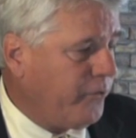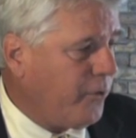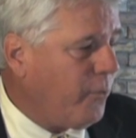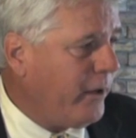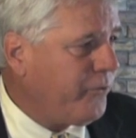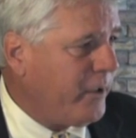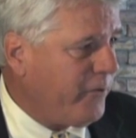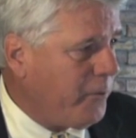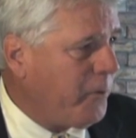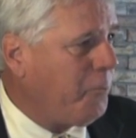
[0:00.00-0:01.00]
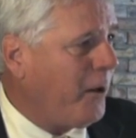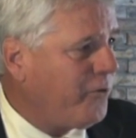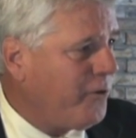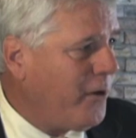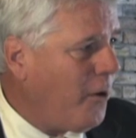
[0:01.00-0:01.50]
a question everyone wants
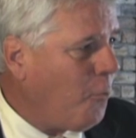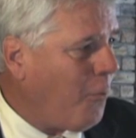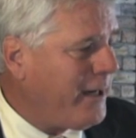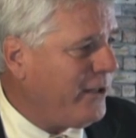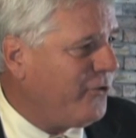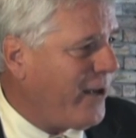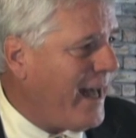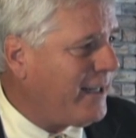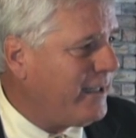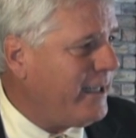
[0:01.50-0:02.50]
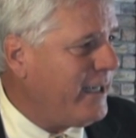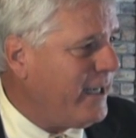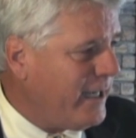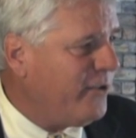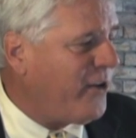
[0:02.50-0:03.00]
to know. What exactly
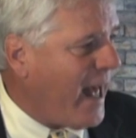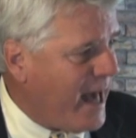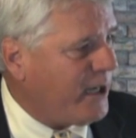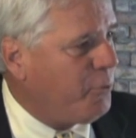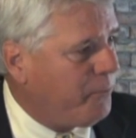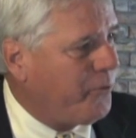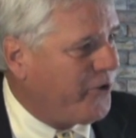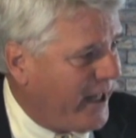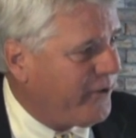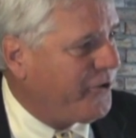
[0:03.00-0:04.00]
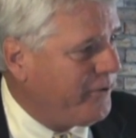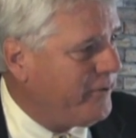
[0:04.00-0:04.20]
is adequate protection?